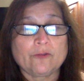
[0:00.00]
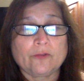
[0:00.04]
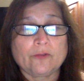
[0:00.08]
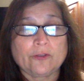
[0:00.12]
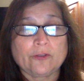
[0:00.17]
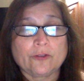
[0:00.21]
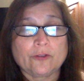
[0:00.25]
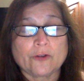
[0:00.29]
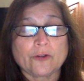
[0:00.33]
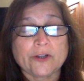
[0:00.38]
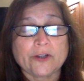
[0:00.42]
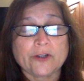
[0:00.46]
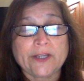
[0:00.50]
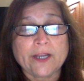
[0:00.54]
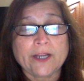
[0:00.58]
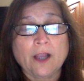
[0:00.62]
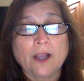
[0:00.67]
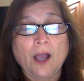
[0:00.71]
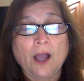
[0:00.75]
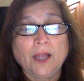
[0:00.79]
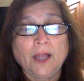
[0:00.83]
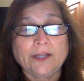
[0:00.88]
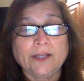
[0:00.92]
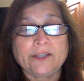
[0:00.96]
13
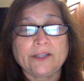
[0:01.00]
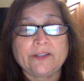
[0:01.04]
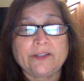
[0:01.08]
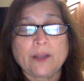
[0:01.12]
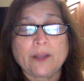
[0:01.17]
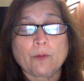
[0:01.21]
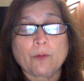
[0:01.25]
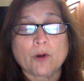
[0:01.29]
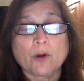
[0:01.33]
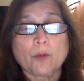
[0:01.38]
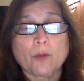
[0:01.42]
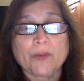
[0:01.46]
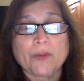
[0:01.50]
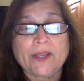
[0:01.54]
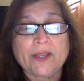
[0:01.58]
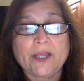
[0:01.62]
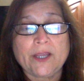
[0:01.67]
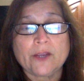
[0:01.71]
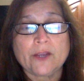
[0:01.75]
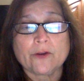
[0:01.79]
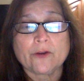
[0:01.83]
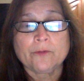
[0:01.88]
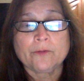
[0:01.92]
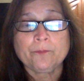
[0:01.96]
colonies that were over
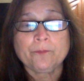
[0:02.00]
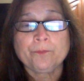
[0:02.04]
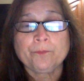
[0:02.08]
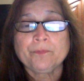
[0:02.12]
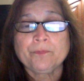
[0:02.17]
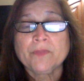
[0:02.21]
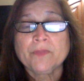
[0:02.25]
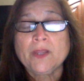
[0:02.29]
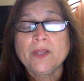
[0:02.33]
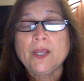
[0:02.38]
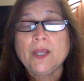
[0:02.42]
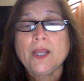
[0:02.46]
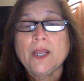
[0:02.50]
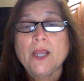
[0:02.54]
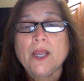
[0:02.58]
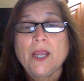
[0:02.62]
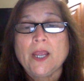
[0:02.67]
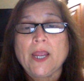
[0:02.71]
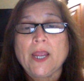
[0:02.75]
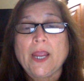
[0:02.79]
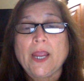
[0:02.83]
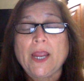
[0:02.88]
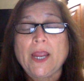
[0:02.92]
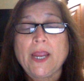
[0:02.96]
here.
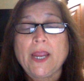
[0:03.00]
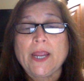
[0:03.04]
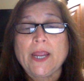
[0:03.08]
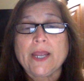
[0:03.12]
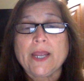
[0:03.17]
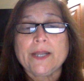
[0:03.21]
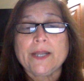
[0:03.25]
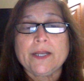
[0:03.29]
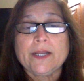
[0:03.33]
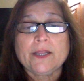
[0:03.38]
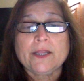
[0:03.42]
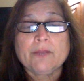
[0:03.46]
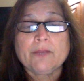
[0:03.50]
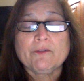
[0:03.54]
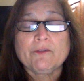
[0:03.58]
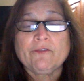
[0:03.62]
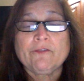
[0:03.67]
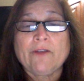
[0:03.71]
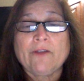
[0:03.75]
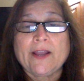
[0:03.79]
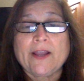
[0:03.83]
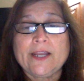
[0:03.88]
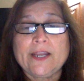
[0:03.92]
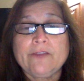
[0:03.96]
And they were
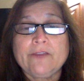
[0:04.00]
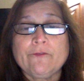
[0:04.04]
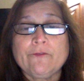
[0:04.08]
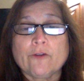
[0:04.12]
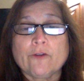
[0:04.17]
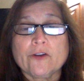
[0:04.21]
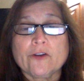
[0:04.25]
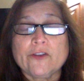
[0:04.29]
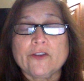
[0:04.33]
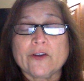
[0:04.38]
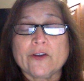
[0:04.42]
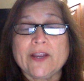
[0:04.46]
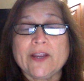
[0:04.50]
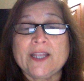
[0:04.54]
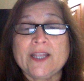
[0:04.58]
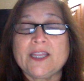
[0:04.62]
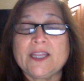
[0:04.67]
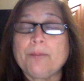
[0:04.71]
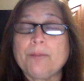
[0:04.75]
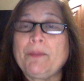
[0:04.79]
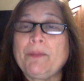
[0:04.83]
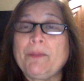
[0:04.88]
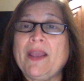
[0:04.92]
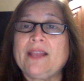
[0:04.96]
fighting for their
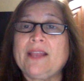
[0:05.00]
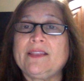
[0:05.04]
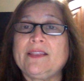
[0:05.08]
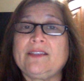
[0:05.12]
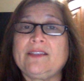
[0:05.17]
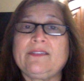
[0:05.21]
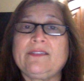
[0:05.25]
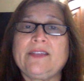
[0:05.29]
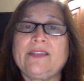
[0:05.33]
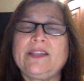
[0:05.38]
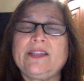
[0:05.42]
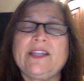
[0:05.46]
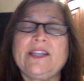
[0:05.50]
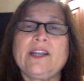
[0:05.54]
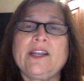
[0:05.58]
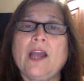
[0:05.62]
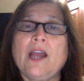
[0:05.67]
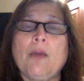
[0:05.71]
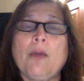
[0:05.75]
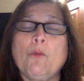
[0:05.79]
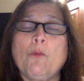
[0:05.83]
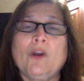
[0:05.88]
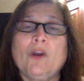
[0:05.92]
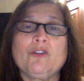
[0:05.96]
independence. They did
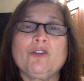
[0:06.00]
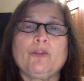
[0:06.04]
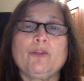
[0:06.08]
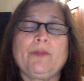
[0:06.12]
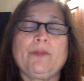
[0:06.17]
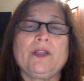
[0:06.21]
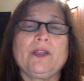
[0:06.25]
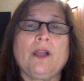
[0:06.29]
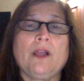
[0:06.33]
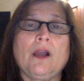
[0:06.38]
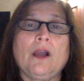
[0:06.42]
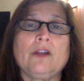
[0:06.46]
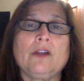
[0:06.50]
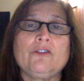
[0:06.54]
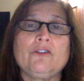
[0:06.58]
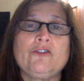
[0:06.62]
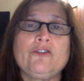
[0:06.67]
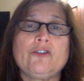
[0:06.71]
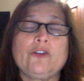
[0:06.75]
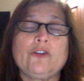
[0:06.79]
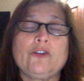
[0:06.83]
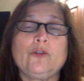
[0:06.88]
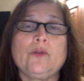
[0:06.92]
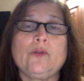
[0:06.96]
not want to belong
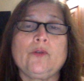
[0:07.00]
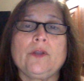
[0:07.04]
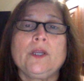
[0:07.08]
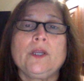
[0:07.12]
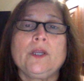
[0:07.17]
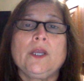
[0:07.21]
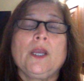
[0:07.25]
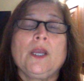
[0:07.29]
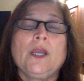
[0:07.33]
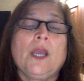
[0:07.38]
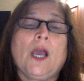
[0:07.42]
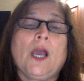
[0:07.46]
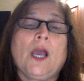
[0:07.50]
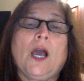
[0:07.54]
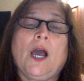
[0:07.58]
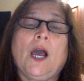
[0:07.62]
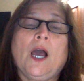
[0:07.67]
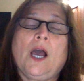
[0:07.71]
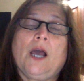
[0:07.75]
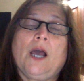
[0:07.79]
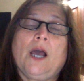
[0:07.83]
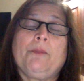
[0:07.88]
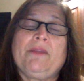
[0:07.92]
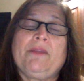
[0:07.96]
to
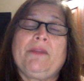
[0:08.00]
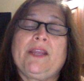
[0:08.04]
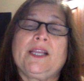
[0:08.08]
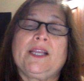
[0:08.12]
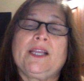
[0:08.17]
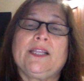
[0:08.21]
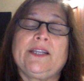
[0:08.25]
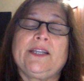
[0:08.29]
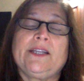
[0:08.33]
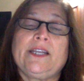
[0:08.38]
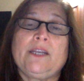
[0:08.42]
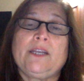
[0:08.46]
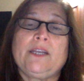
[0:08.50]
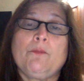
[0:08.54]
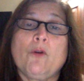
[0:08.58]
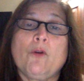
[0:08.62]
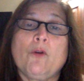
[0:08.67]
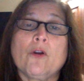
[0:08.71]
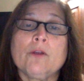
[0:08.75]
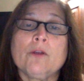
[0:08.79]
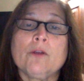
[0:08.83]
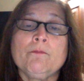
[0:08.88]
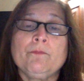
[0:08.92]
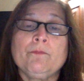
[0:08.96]
England
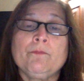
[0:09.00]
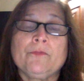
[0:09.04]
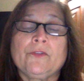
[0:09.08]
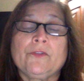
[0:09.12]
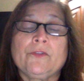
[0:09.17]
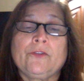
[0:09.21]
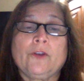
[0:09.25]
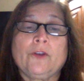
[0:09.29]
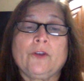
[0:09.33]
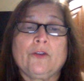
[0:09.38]
anymore. So